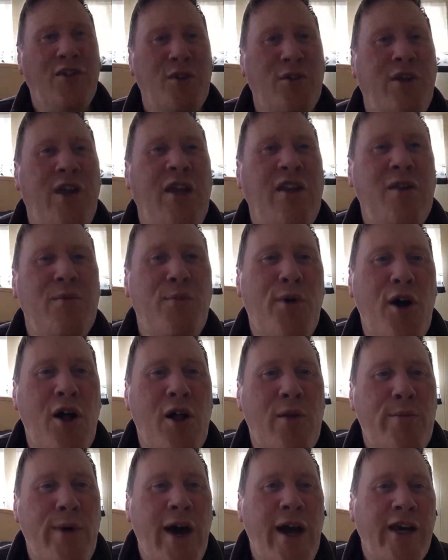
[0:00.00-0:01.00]
And to
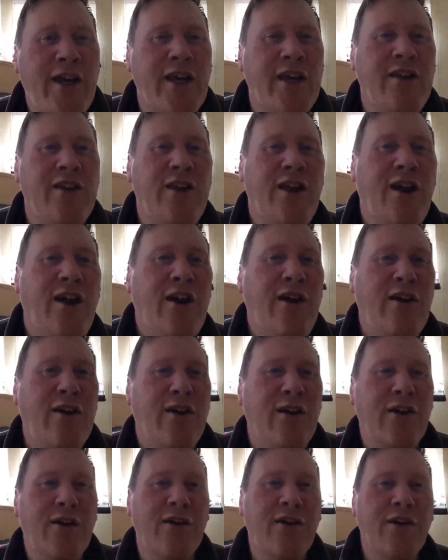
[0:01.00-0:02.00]
get the ball back in
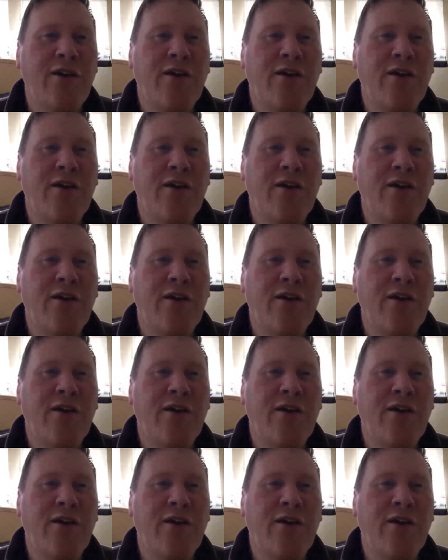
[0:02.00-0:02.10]
there,